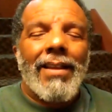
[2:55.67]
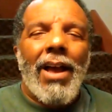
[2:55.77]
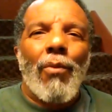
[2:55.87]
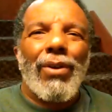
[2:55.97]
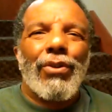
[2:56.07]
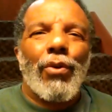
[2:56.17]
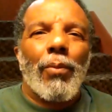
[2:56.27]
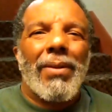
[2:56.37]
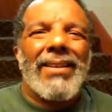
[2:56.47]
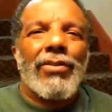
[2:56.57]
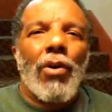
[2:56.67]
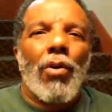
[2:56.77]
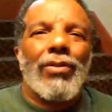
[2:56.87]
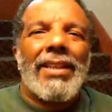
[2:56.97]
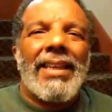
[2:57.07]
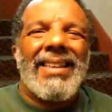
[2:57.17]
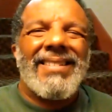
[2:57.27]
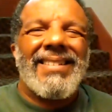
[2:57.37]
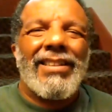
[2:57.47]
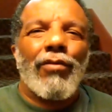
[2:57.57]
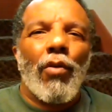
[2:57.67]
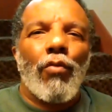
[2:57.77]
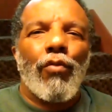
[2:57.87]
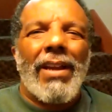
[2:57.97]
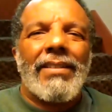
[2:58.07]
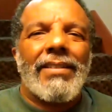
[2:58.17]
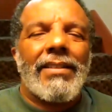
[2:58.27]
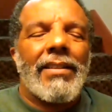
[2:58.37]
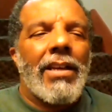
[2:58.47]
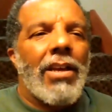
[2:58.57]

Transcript: I went to a place called T-Zero Racing.